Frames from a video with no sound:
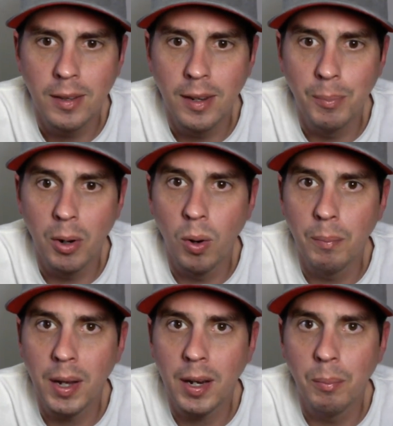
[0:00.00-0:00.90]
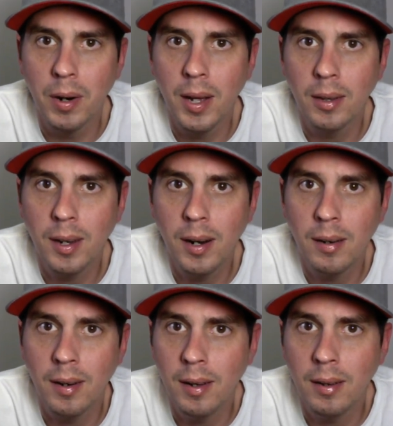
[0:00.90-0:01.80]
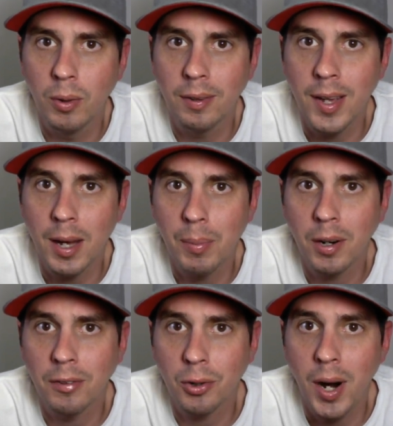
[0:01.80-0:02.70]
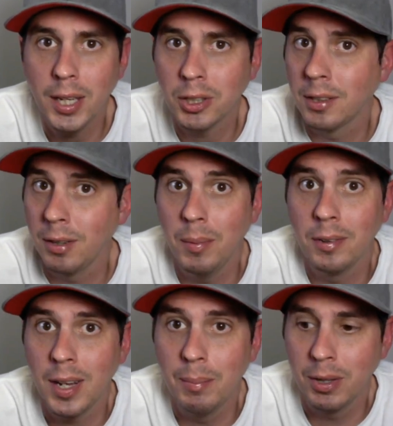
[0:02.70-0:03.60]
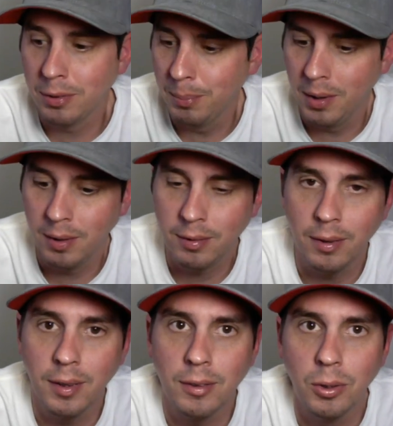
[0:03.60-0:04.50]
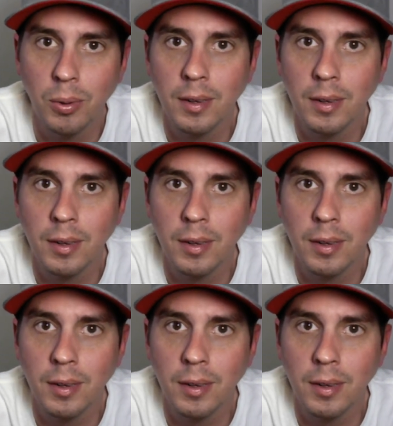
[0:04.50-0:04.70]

anybody want to make any money out there? Huh? Well, the stock market is crashing. Somebody's got to make some money. So let's do